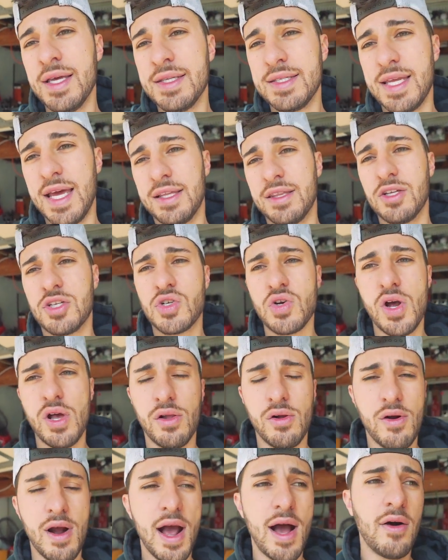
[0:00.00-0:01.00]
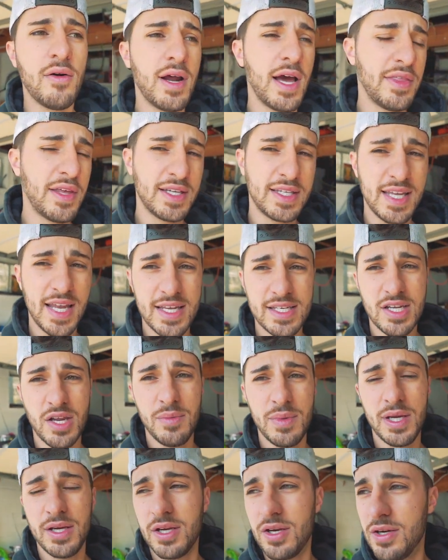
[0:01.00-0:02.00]
take the trailer out. I think today's gonna
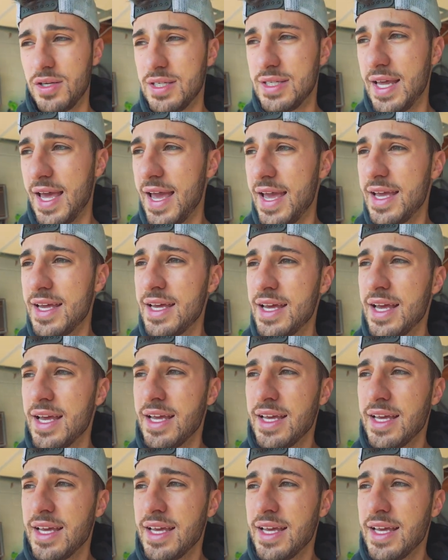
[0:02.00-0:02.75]
be a good day.